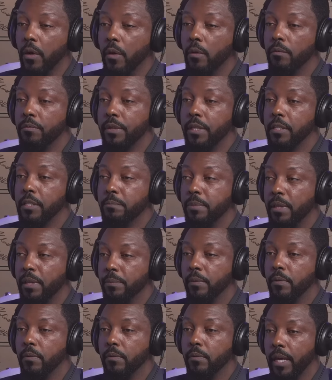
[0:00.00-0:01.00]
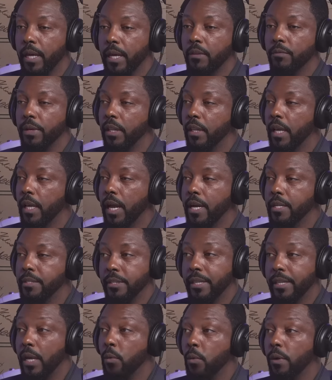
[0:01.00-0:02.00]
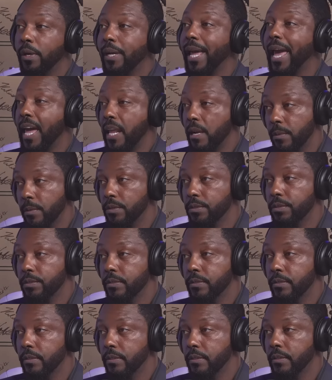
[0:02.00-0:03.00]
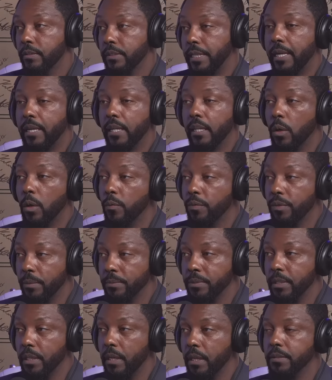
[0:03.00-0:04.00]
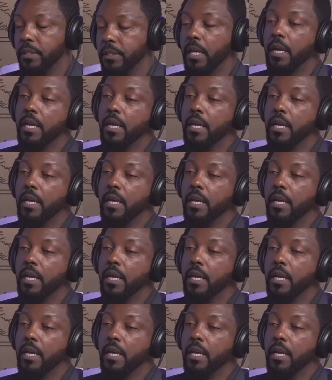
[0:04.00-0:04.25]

these people then realized that they weren't animals, they clothed themselves.